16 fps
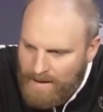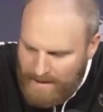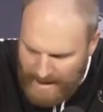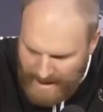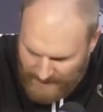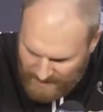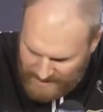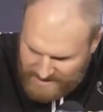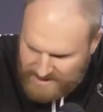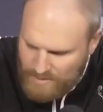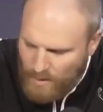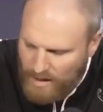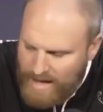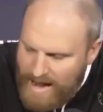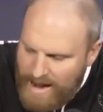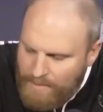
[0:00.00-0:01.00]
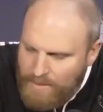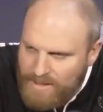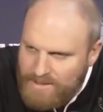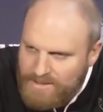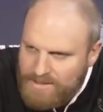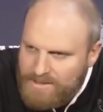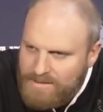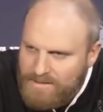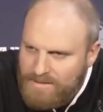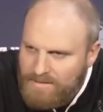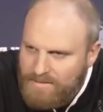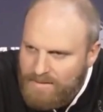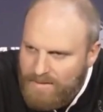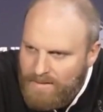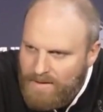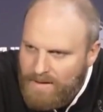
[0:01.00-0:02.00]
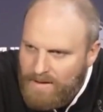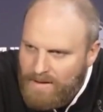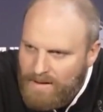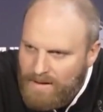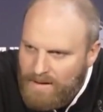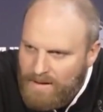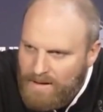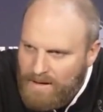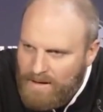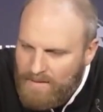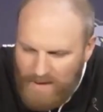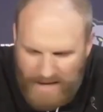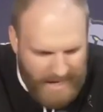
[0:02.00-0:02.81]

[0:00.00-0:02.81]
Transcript: And this is what happens. The